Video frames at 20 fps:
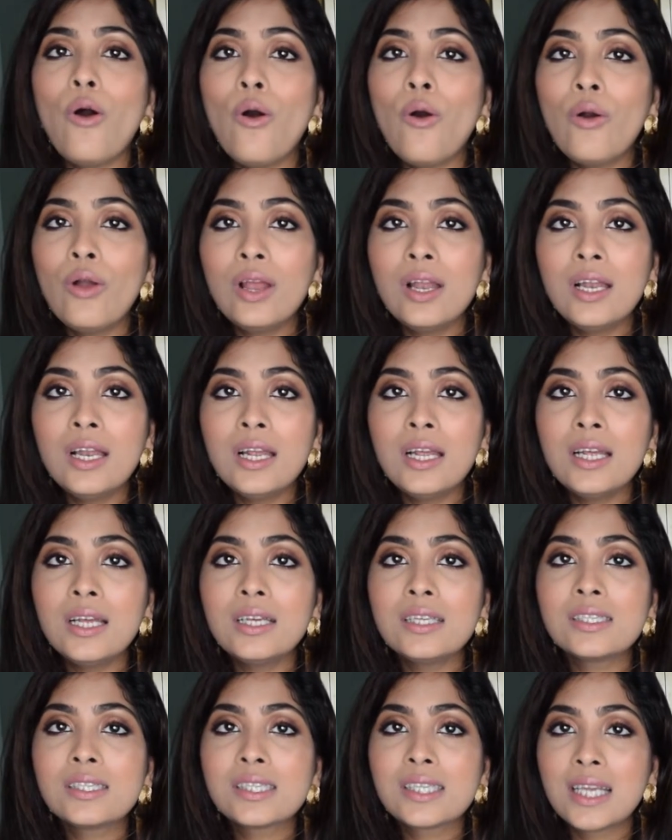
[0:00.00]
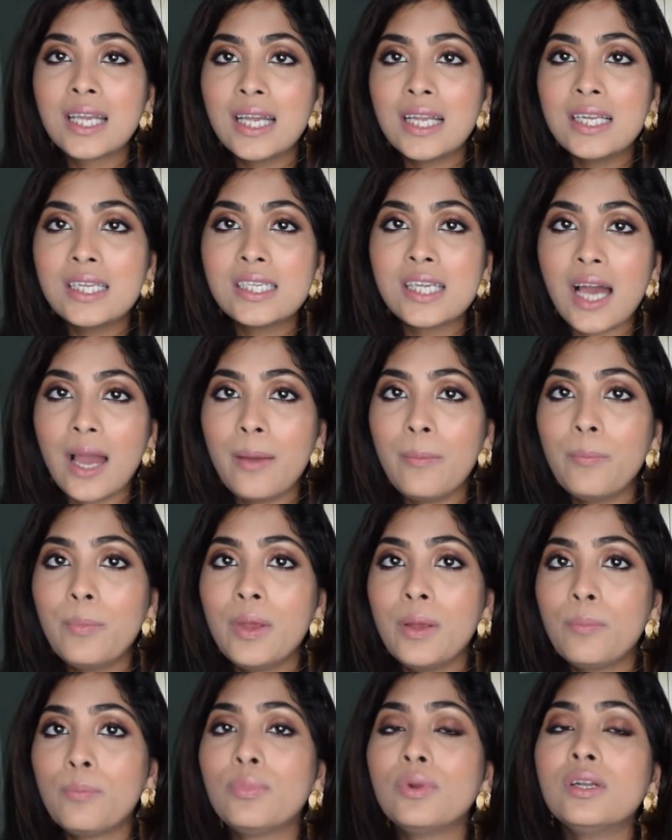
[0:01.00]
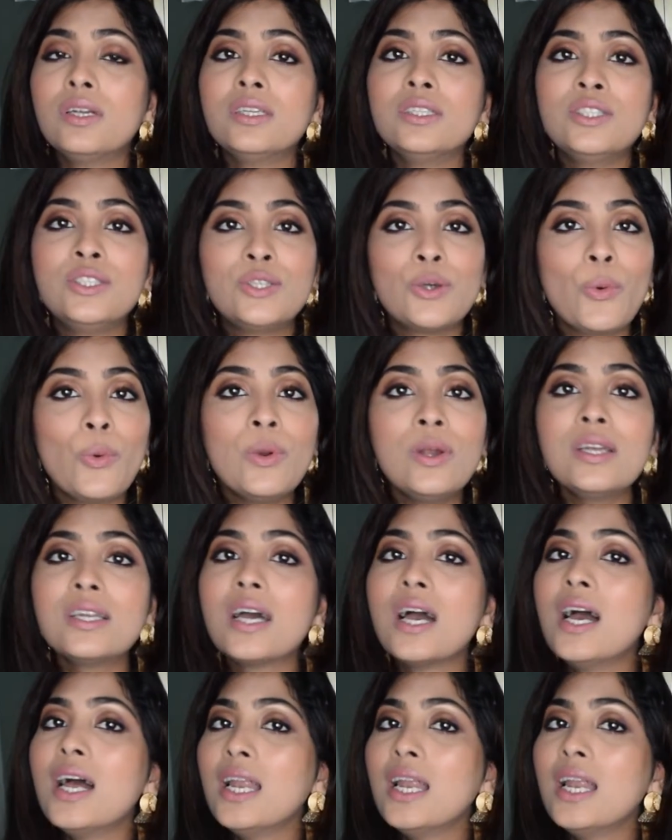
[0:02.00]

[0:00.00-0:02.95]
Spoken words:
oily skin type people don't